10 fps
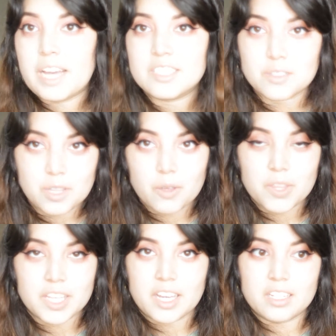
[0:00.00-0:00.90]
Back to
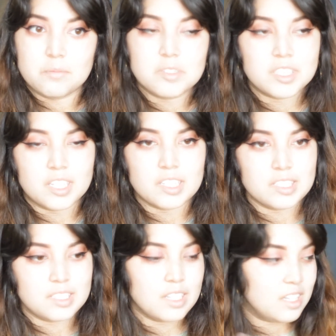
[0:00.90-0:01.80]
clothing items,
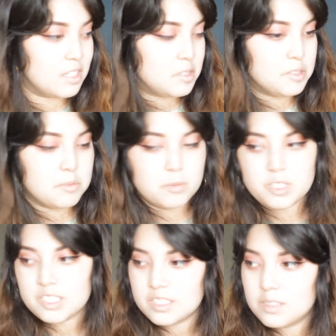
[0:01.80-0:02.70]
because those were
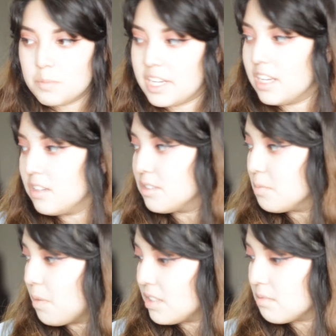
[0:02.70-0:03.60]
recent, but I
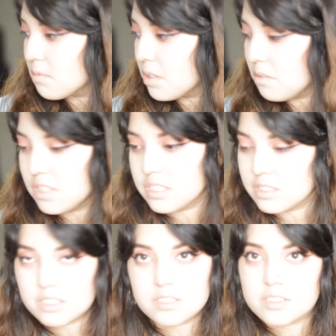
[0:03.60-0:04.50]
also bought some clothing
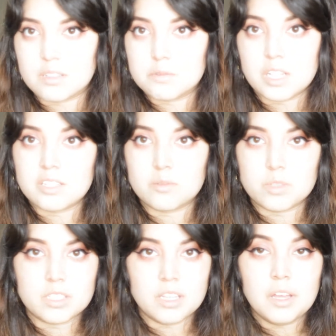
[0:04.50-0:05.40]
stuff last
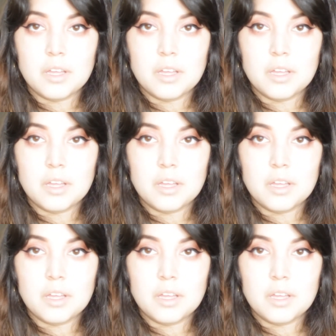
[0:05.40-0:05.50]
week.